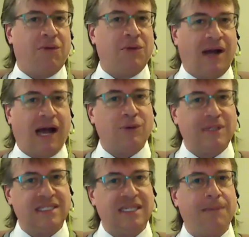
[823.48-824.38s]
how we
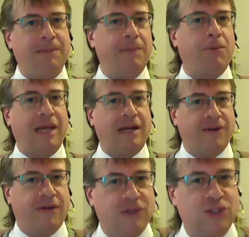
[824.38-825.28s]
see people
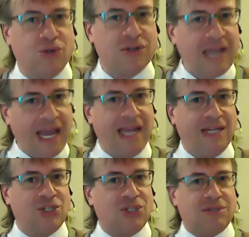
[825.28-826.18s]
of a certain
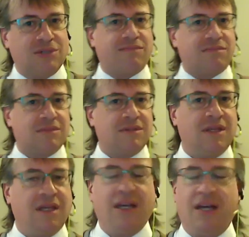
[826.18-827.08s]
age.
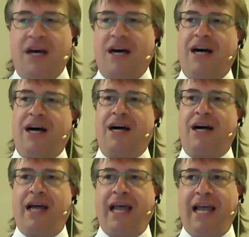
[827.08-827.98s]

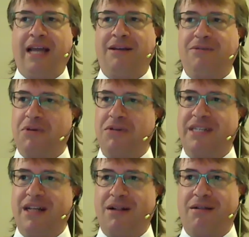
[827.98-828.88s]
And we're
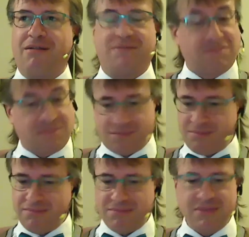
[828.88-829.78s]
still
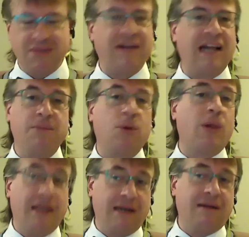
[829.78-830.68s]
valuable.
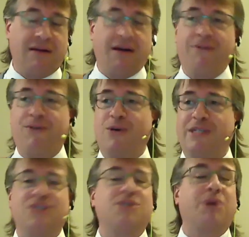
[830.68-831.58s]
And of
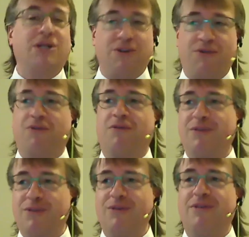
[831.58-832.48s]
course, there's a bunch of,
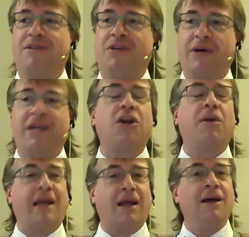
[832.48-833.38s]
you know,
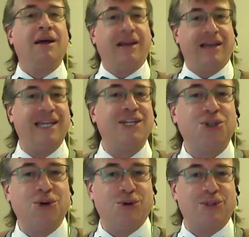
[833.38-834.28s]
economic
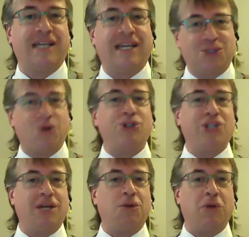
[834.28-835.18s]
issues
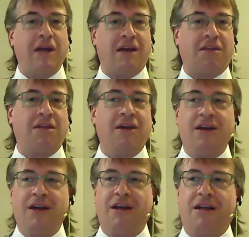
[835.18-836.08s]
associated with
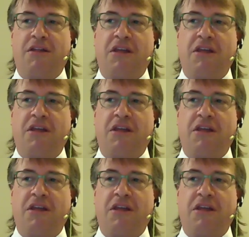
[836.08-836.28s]
this,